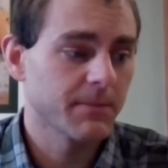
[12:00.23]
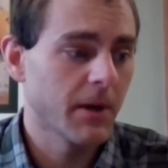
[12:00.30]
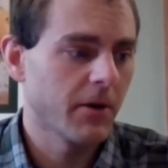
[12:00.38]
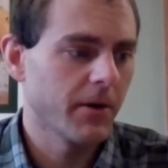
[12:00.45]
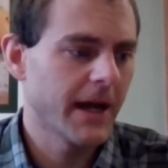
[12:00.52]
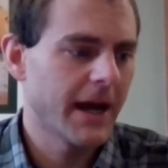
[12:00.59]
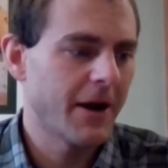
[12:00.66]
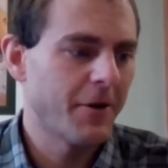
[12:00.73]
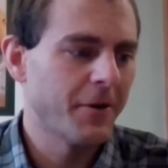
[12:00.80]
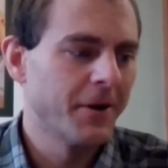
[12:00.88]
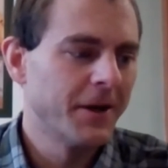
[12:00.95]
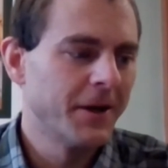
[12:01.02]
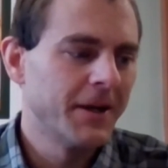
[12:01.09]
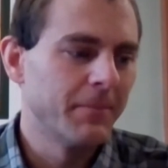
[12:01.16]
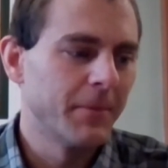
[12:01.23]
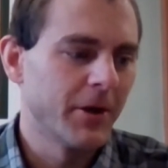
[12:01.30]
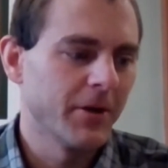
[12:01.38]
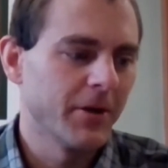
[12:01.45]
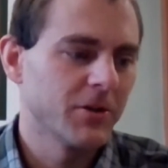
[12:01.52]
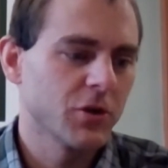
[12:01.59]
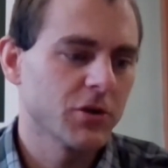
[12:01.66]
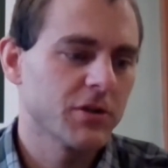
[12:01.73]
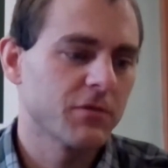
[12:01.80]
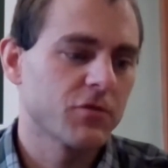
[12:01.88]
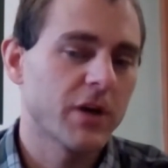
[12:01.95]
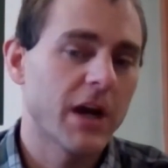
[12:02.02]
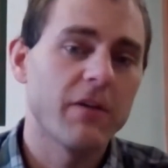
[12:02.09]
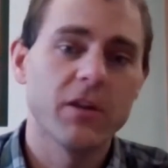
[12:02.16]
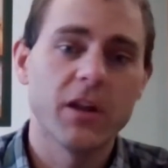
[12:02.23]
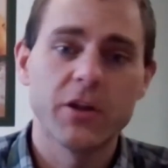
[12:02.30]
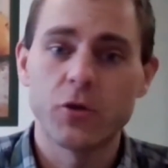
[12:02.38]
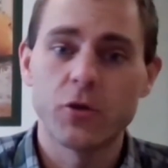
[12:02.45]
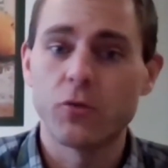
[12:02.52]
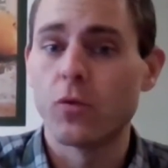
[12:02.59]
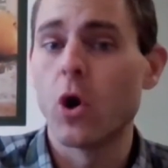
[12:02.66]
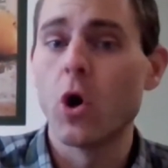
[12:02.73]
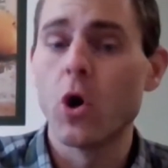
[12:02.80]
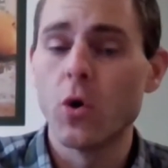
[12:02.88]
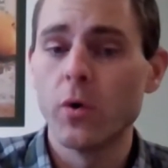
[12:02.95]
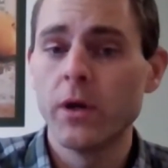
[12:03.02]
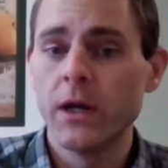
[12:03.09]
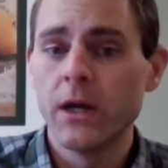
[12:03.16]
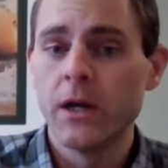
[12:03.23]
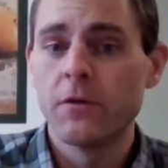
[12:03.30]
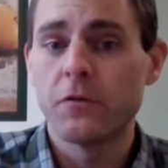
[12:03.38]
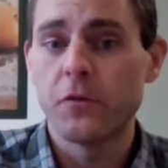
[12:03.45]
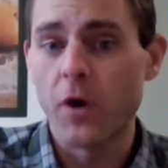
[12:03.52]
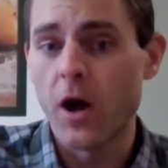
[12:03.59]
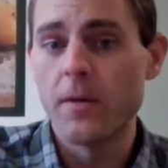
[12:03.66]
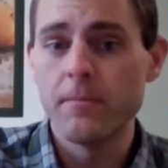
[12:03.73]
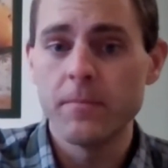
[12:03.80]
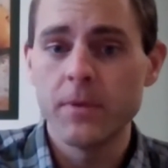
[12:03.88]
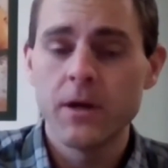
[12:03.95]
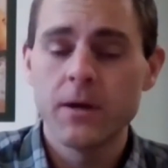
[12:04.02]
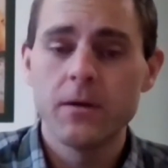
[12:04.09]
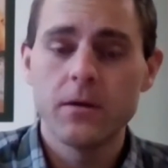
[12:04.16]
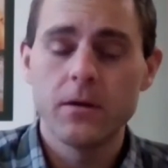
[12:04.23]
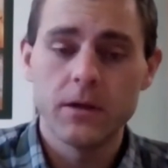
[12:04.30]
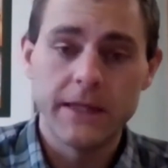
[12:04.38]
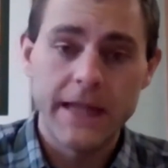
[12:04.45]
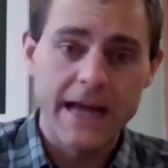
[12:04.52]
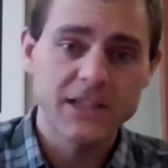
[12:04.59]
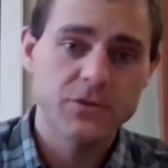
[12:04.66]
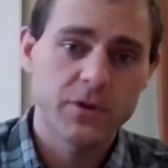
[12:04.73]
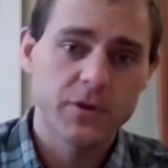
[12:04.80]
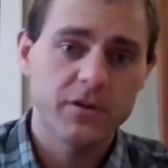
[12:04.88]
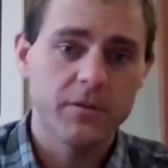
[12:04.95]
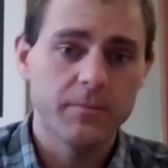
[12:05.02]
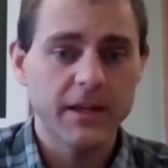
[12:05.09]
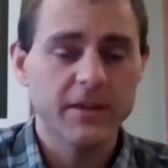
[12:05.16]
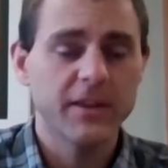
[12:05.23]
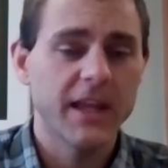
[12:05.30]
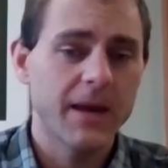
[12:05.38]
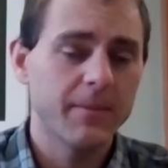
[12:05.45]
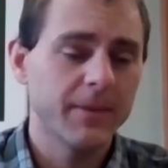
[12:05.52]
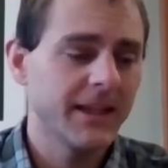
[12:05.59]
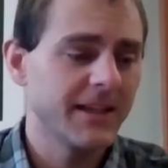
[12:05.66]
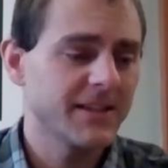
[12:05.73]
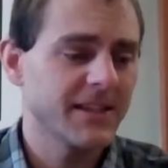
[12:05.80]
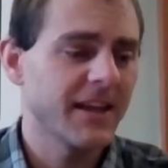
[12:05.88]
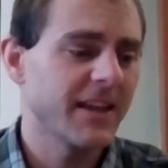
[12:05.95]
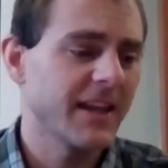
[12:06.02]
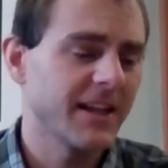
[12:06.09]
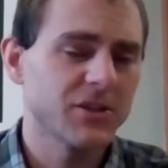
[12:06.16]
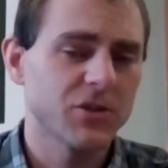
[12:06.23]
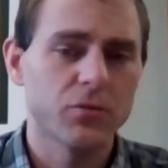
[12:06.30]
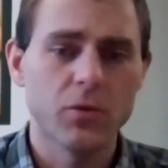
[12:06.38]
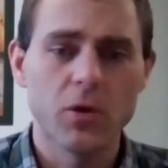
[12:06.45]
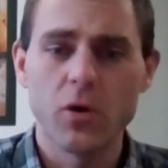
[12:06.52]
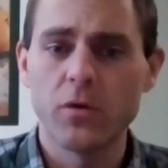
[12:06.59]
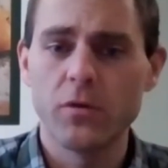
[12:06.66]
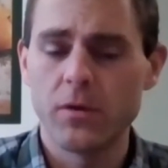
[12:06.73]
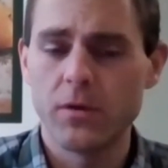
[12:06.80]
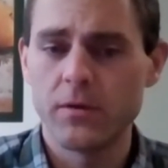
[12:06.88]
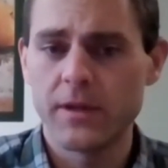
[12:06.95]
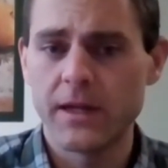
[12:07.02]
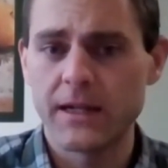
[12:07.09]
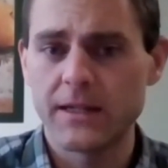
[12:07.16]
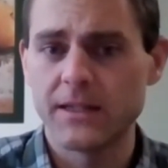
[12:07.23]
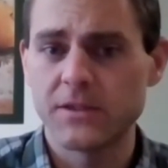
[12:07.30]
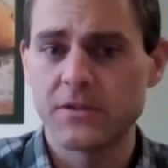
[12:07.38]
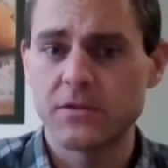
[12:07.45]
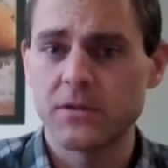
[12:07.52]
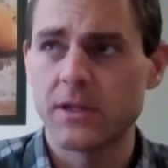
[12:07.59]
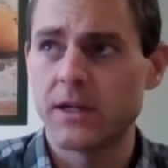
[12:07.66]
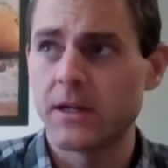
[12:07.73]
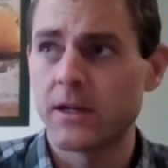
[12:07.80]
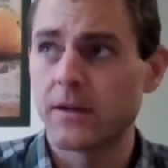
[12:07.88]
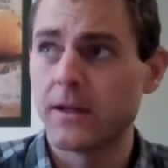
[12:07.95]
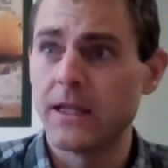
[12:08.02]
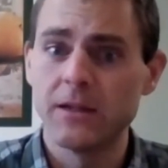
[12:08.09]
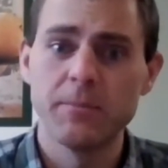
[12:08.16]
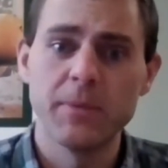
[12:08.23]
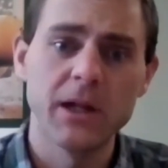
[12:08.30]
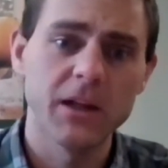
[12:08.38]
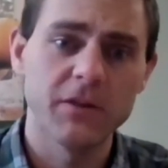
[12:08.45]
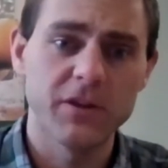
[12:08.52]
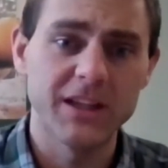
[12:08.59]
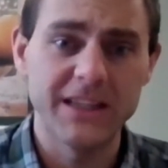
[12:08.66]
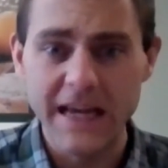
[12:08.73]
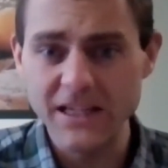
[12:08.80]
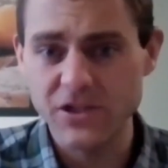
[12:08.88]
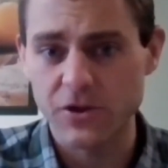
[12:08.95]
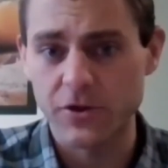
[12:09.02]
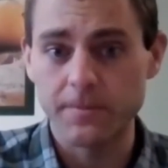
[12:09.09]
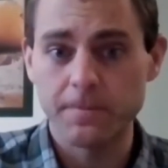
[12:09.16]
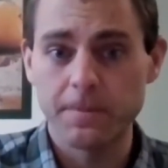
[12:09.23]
about how Mary and Joseph travel on the road from Nazareth to Bethlehem, and they say that it's a road that is in the middle of the desert.